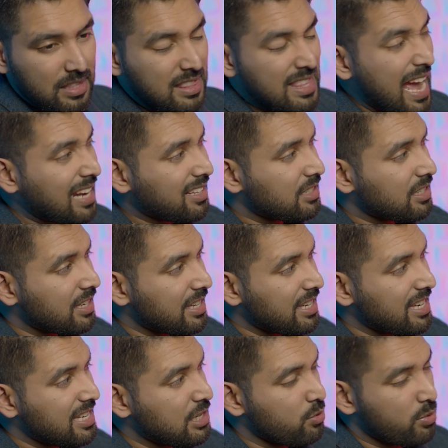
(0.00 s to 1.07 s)
that
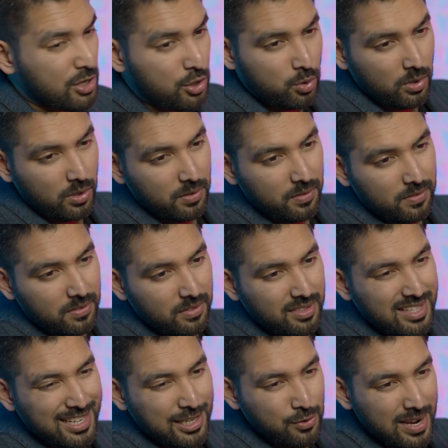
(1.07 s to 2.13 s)
individual
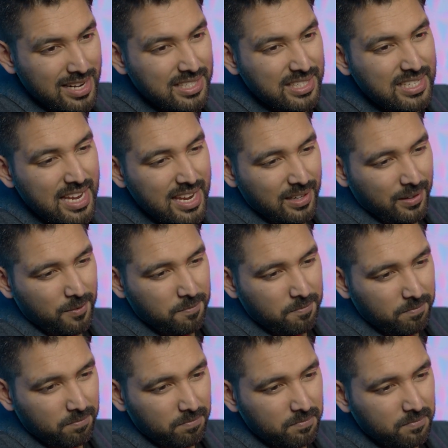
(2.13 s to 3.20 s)
that you entertain
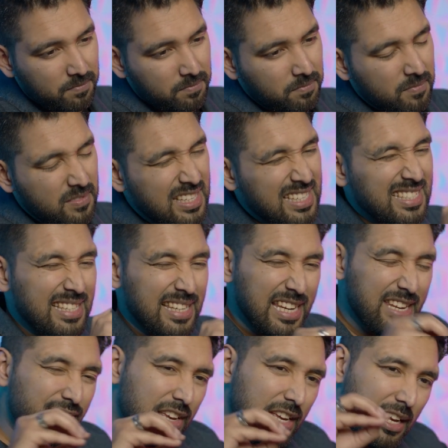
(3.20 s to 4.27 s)
is
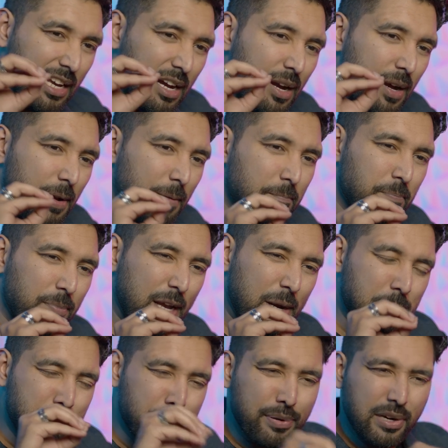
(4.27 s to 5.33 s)
leaving a
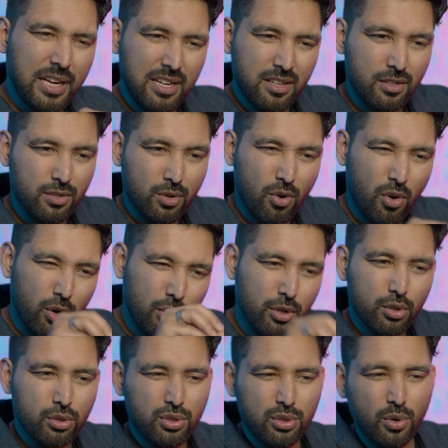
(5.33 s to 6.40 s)
print on
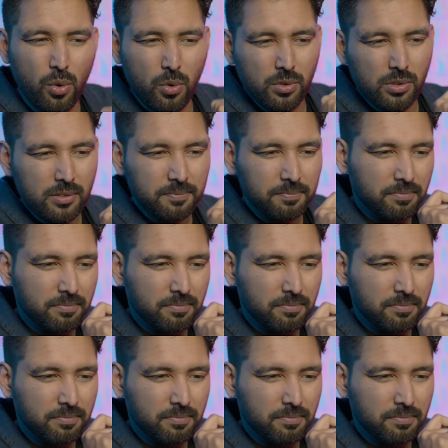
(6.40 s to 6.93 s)
your soul.